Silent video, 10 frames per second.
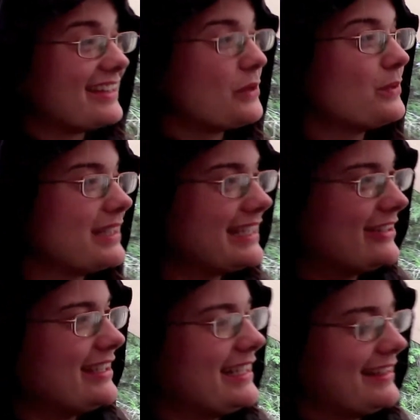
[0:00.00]
Like
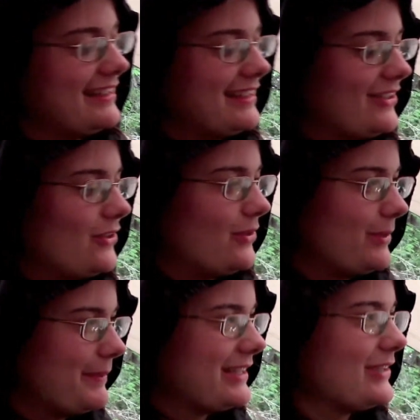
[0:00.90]
looking at the
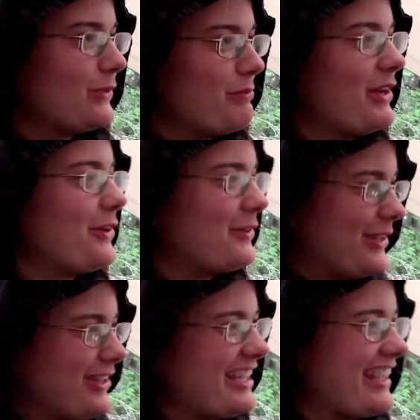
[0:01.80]
big little minnow
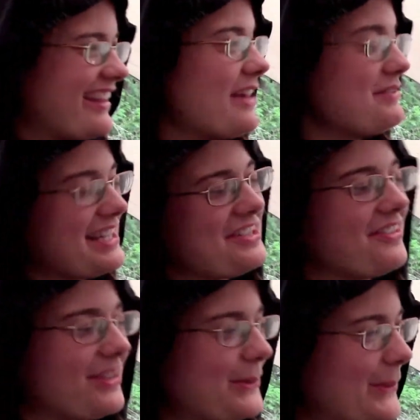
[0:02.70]
and looking at that was actually
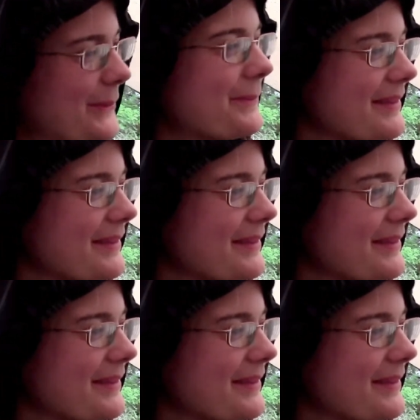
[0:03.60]
really cool.